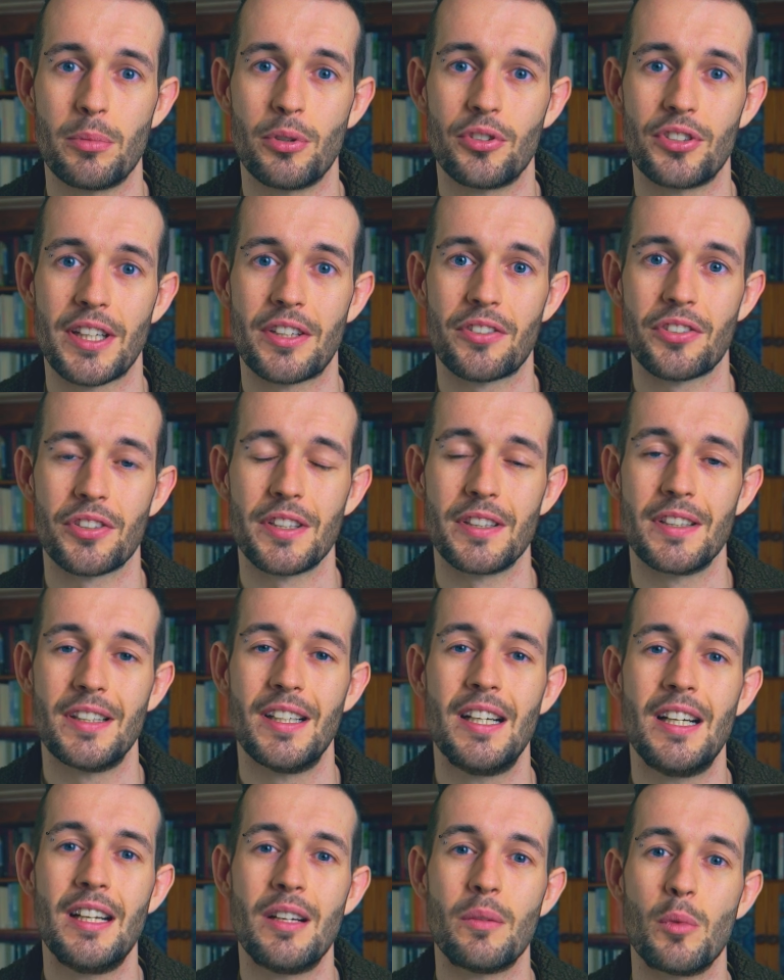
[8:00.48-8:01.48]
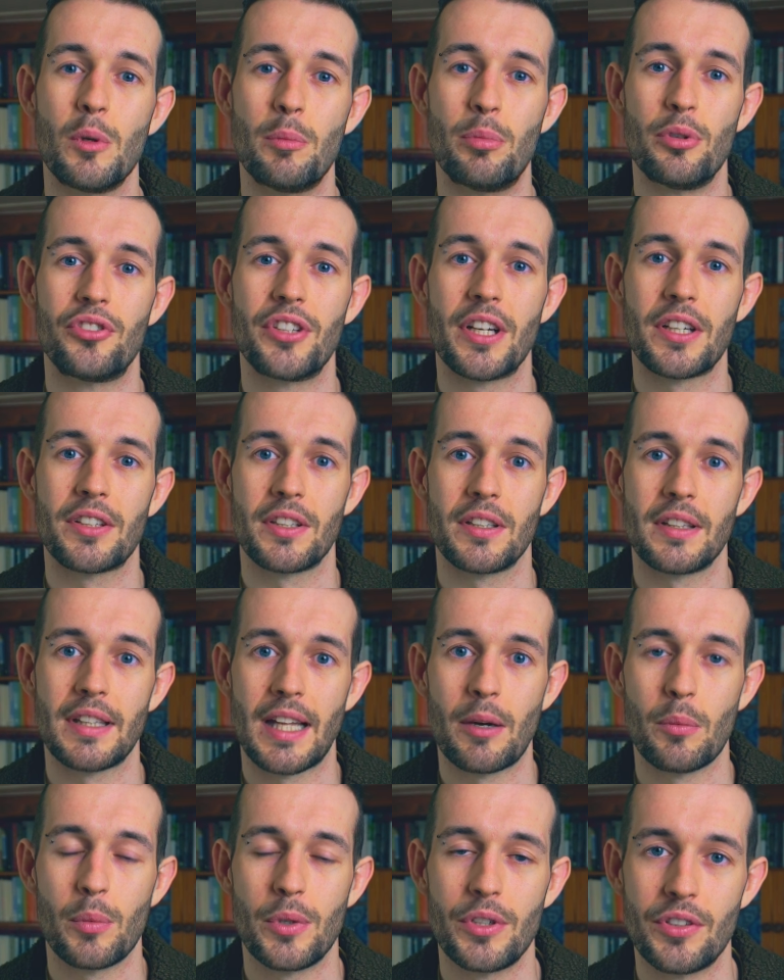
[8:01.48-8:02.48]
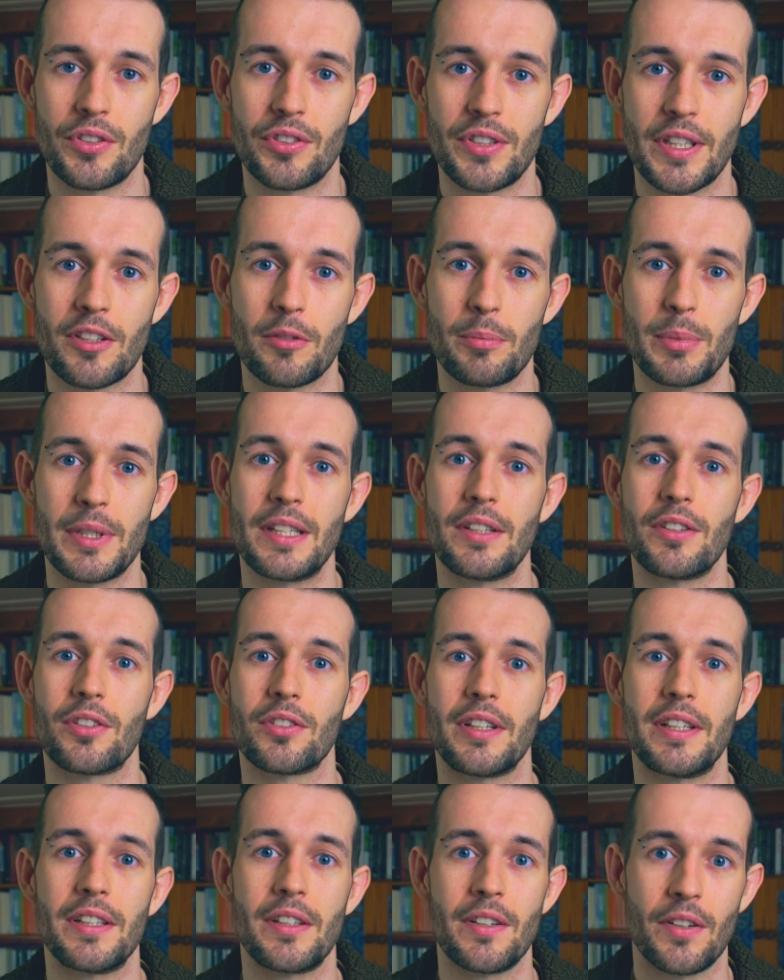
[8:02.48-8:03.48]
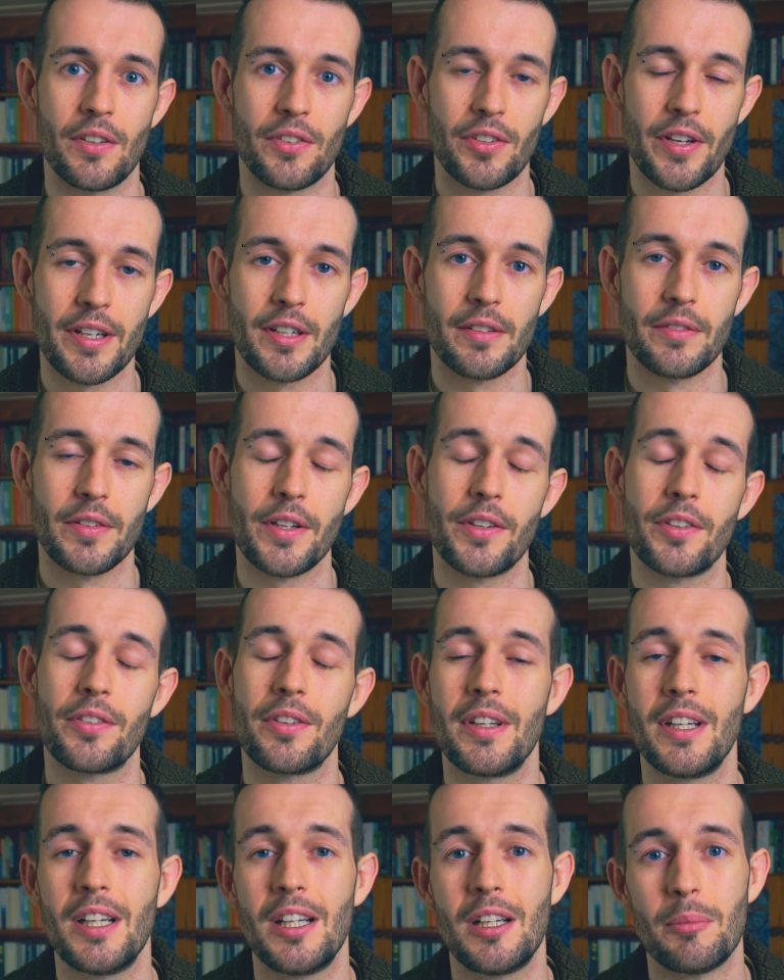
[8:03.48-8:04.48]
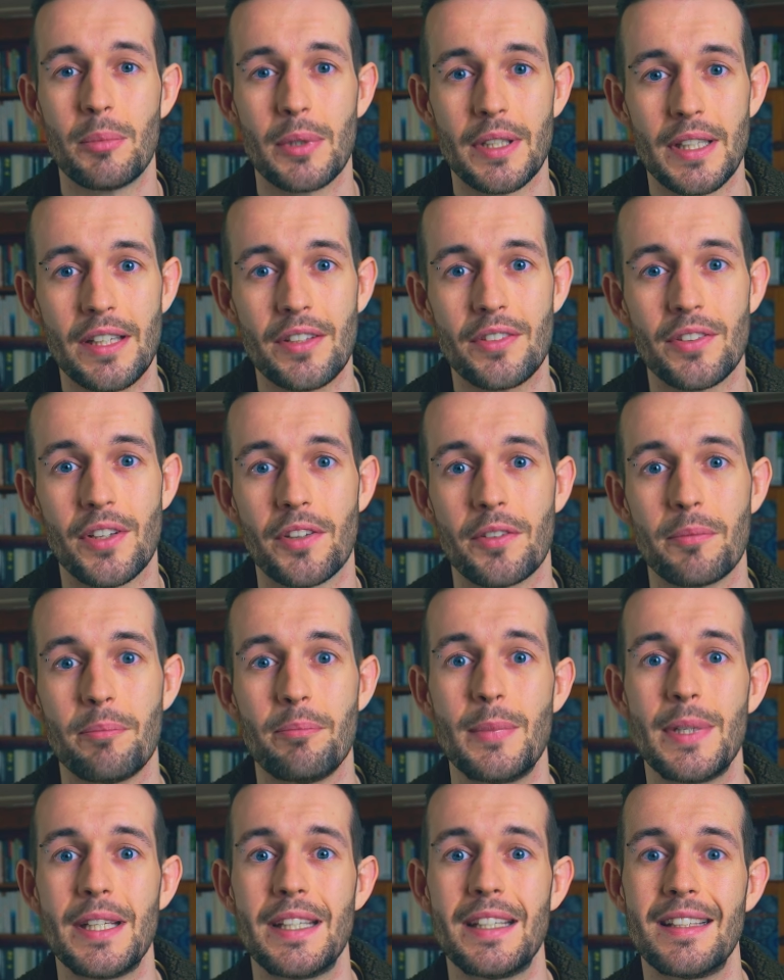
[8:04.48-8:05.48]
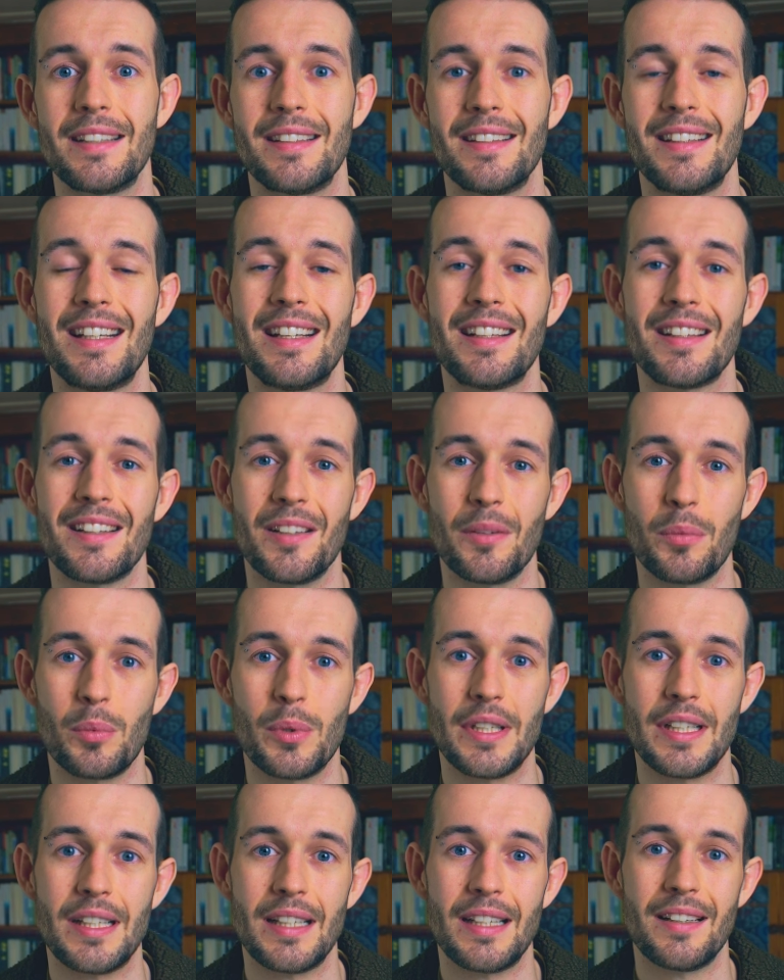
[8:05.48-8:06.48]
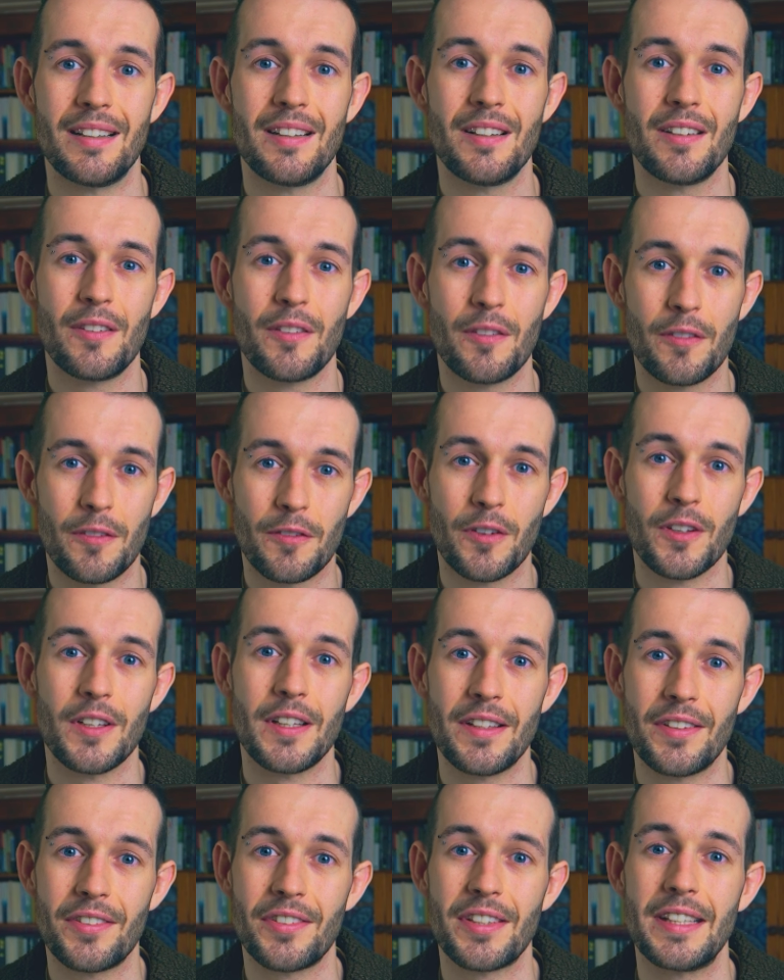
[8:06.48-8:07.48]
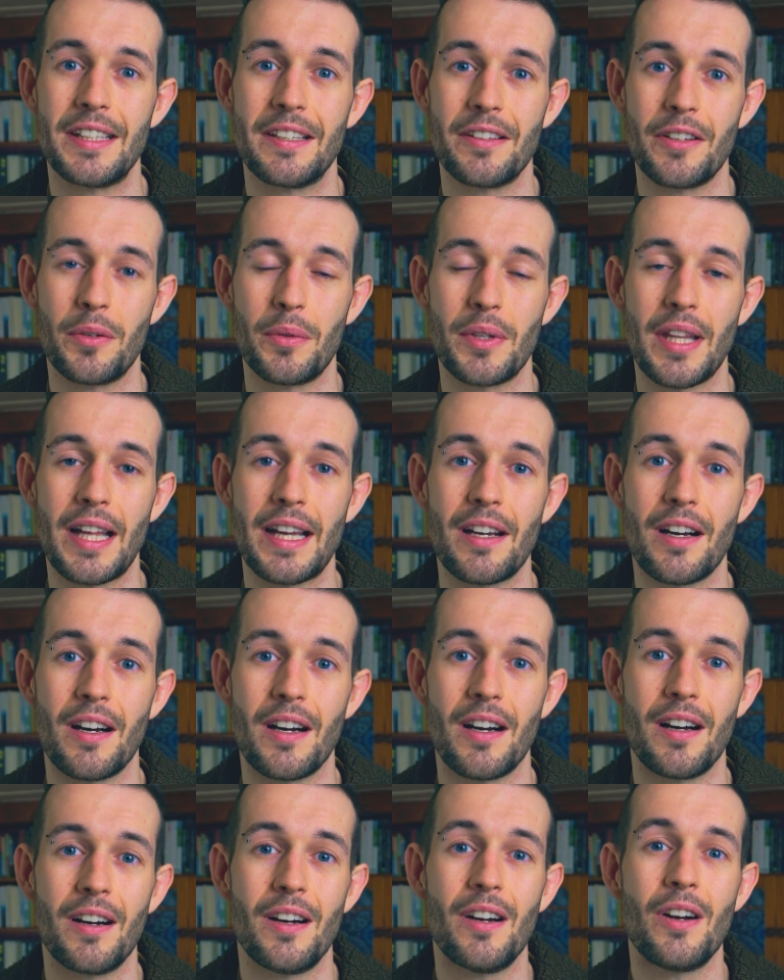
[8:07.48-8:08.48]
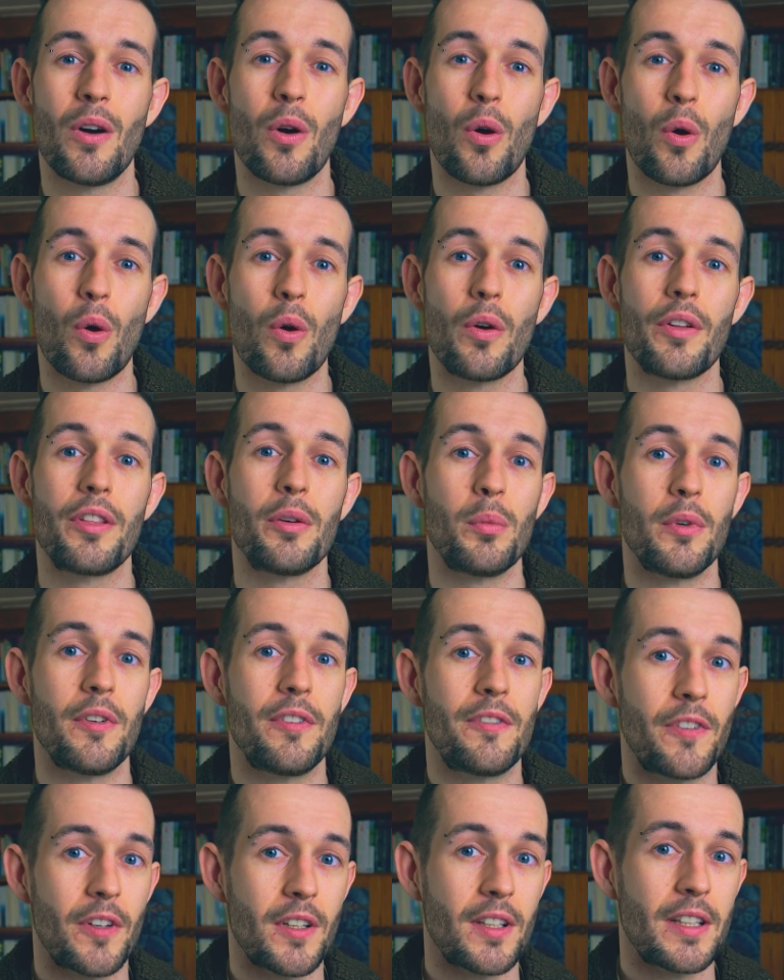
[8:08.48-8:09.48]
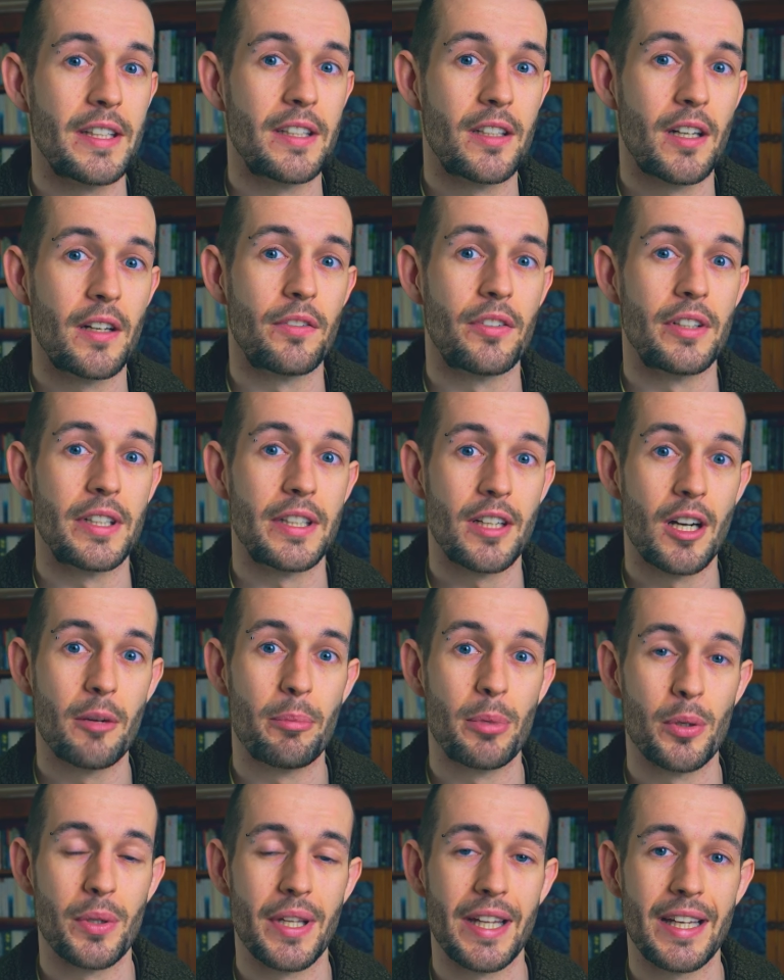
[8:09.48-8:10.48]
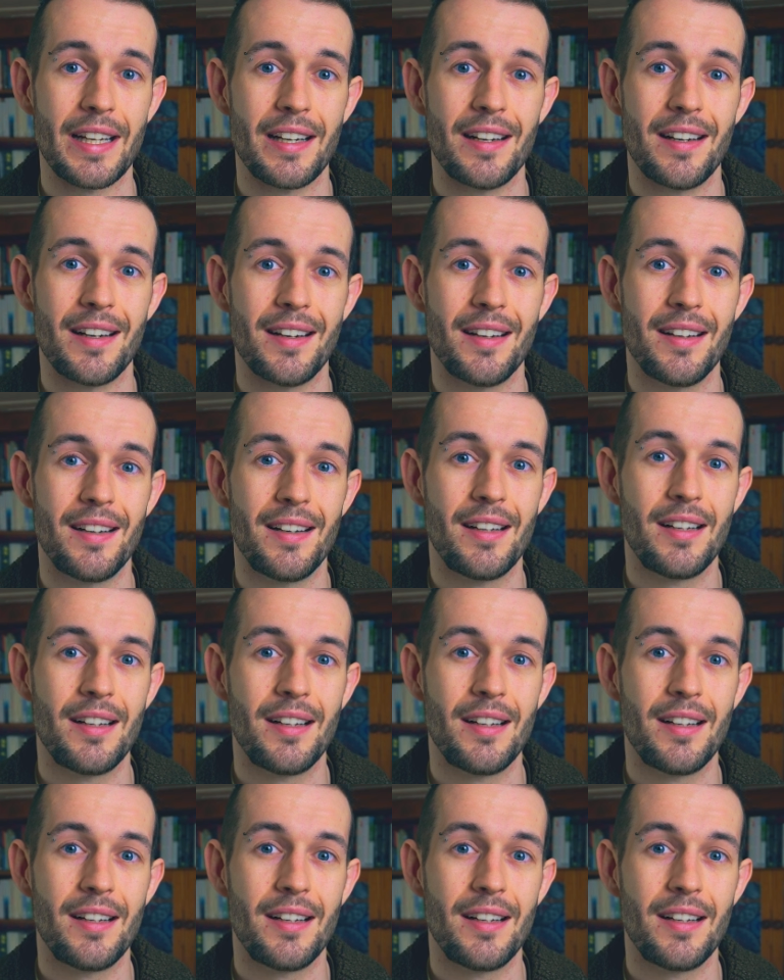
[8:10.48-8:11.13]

projection. We're projecting that which is yet to be integrated inside of us, but this doesn't mean that we're fully seeing who they are or that we're fully covering up who they are.